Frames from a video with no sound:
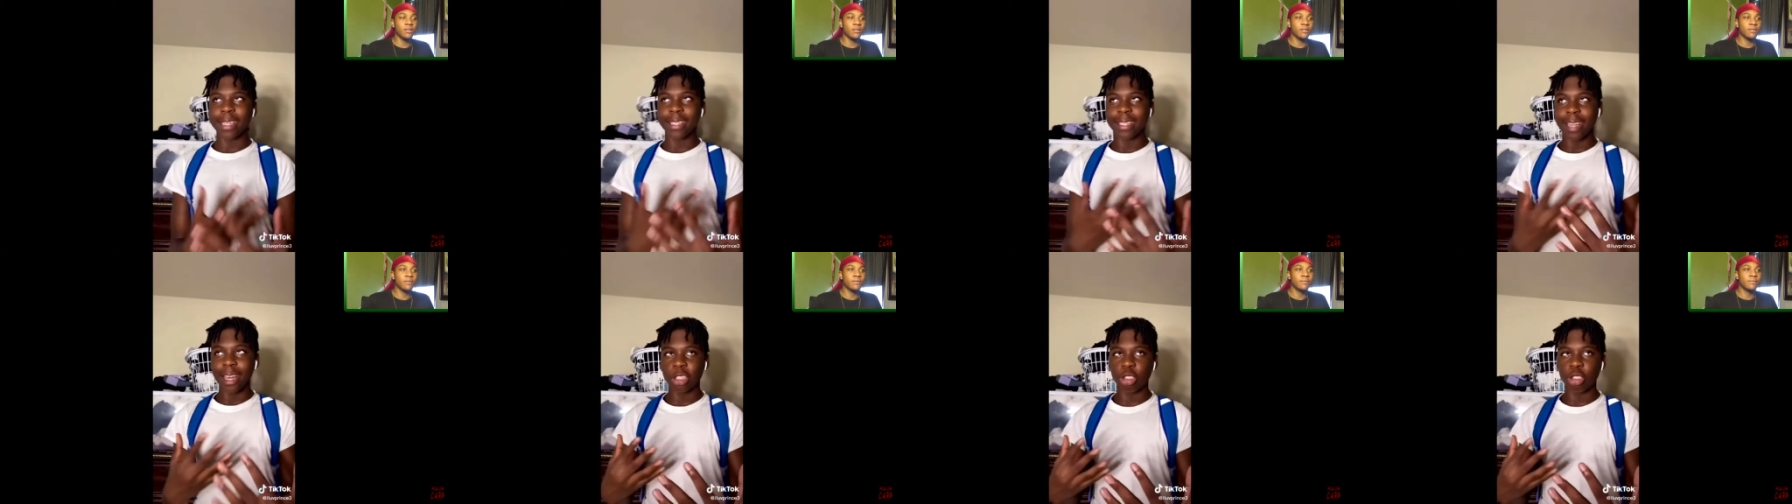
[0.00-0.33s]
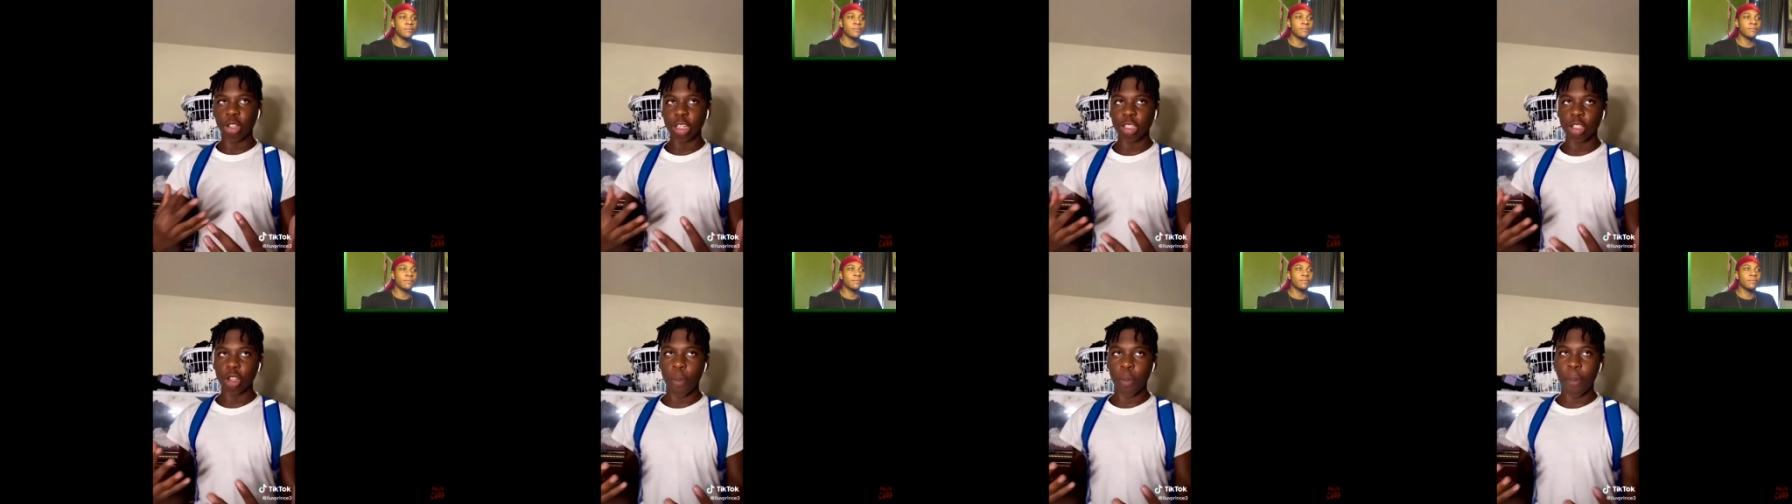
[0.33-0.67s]
can't
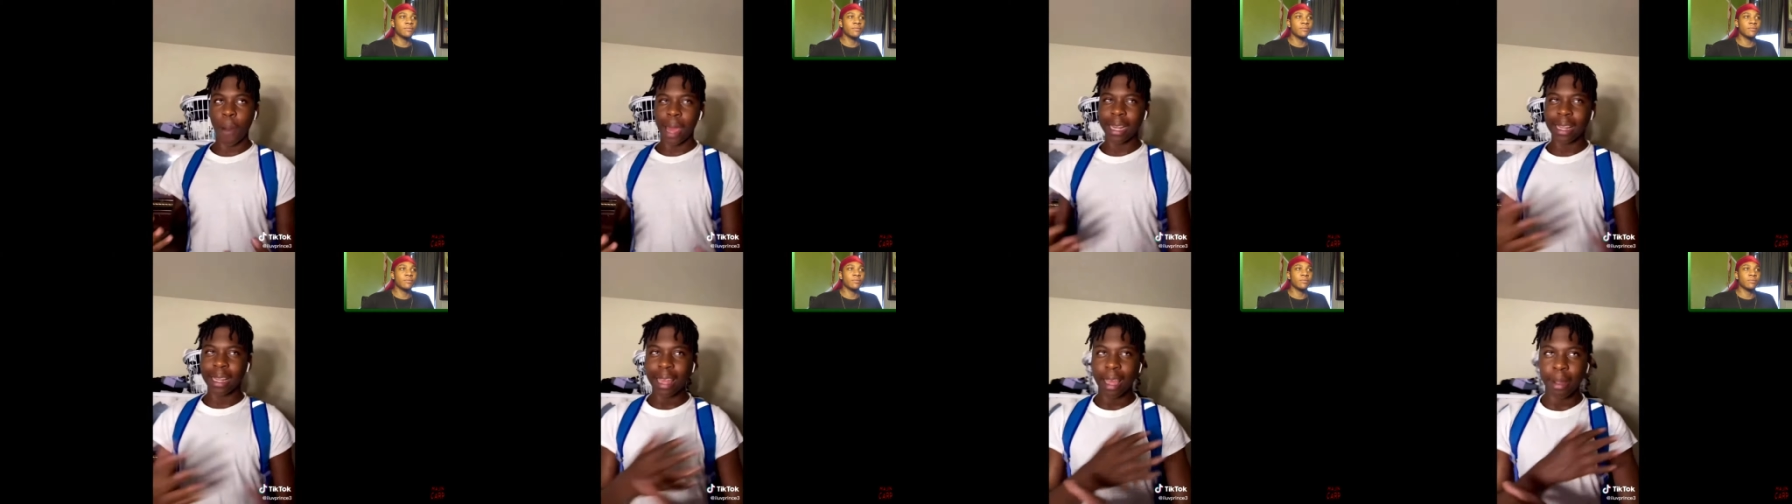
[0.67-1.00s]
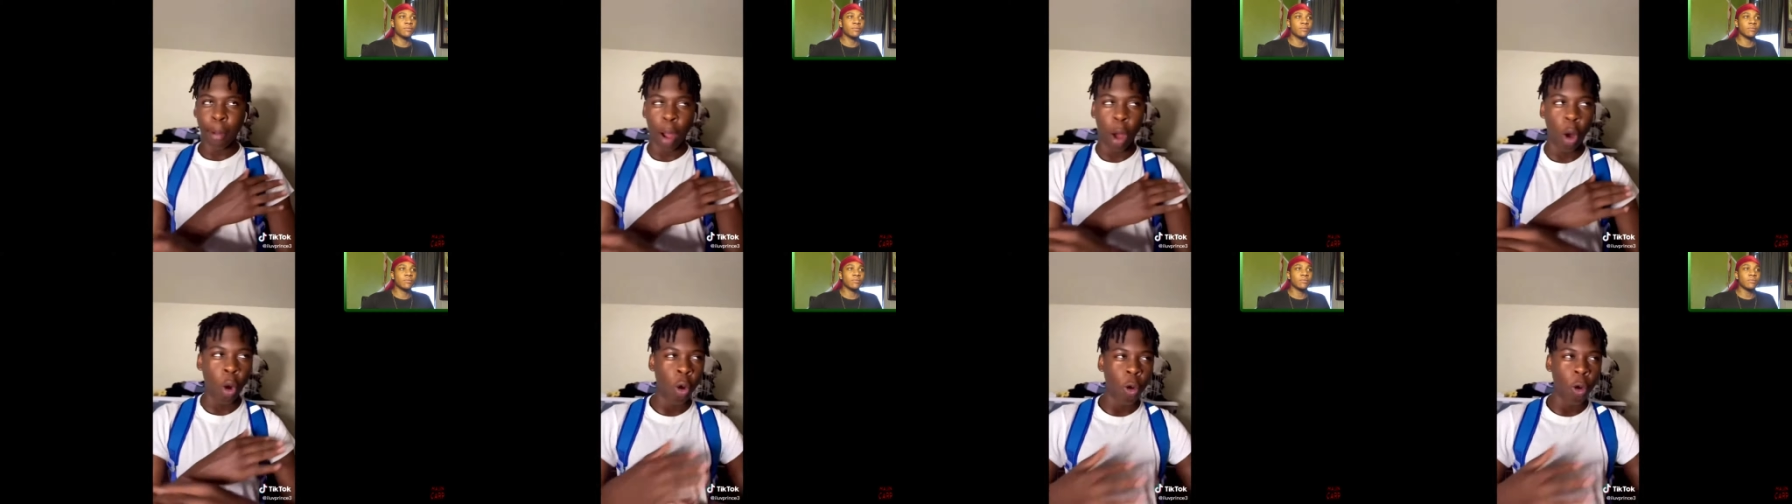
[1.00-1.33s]
Trust nobody. Like
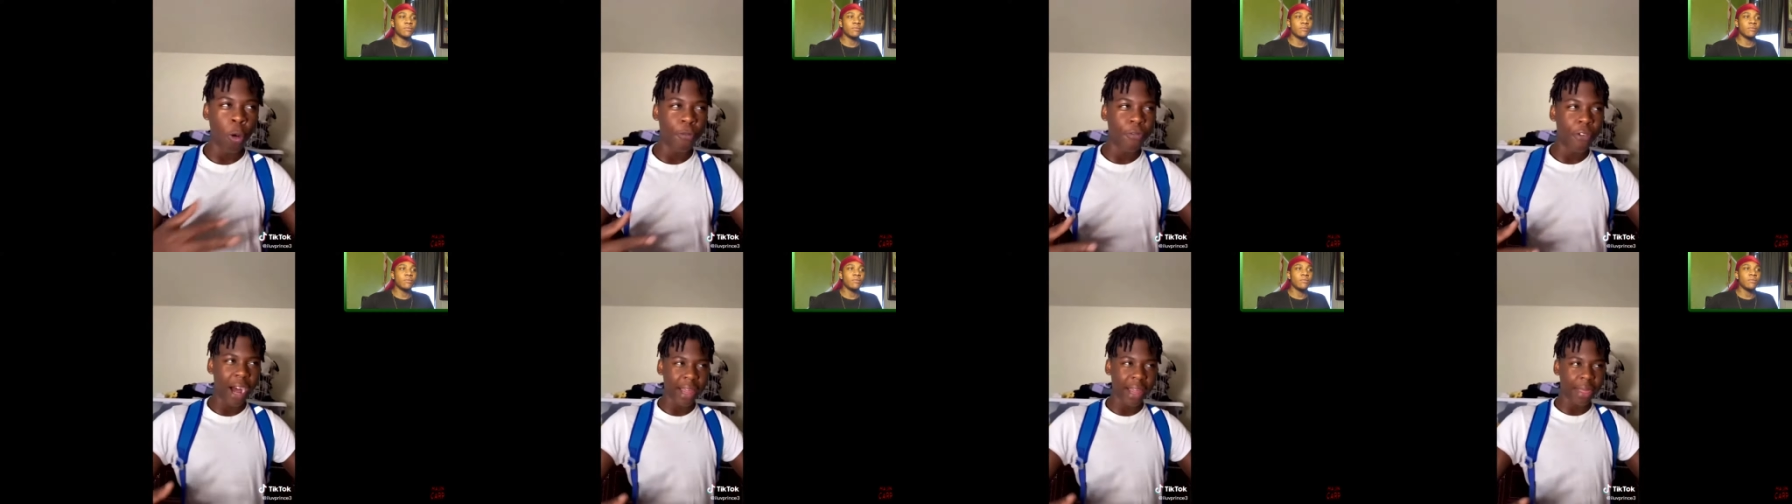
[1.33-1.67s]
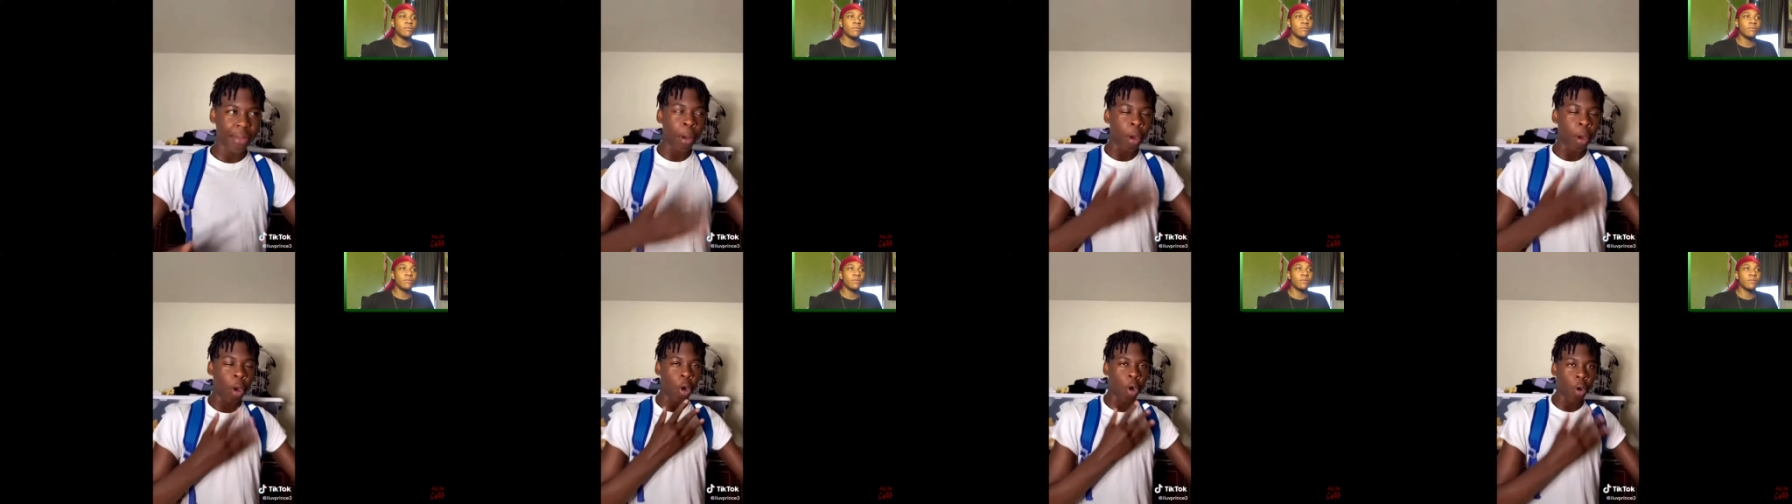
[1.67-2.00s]
my own father,
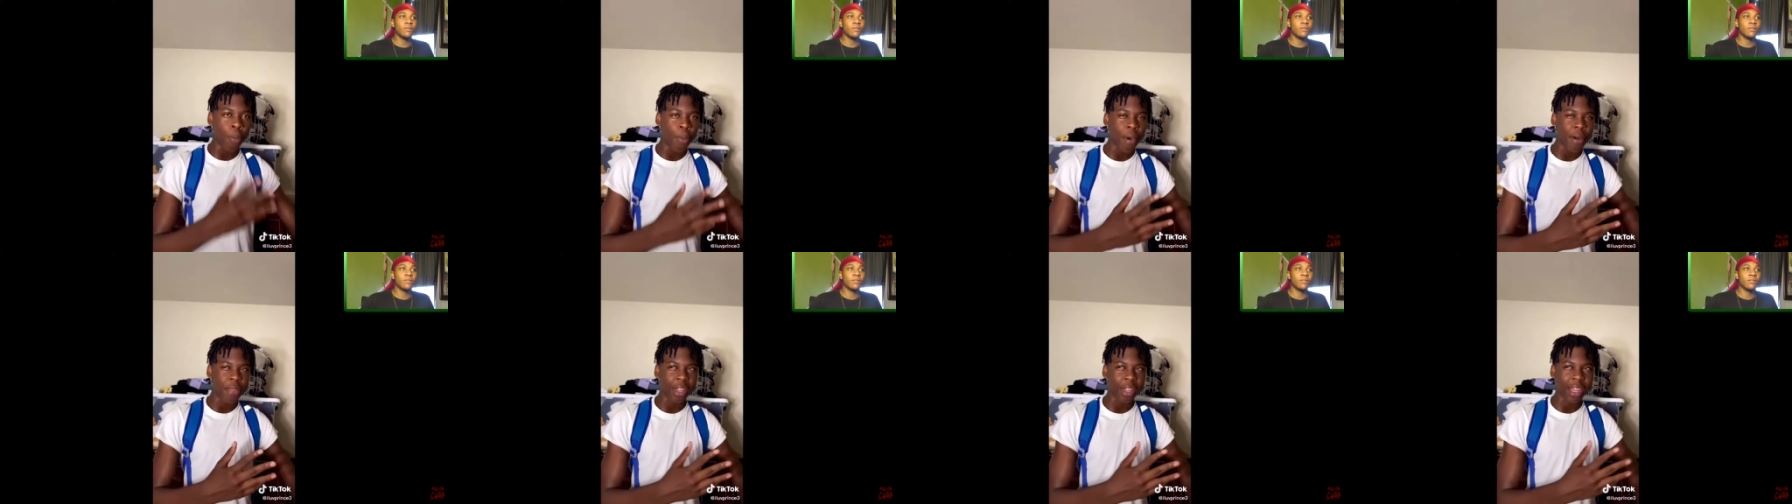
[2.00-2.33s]
my own mother.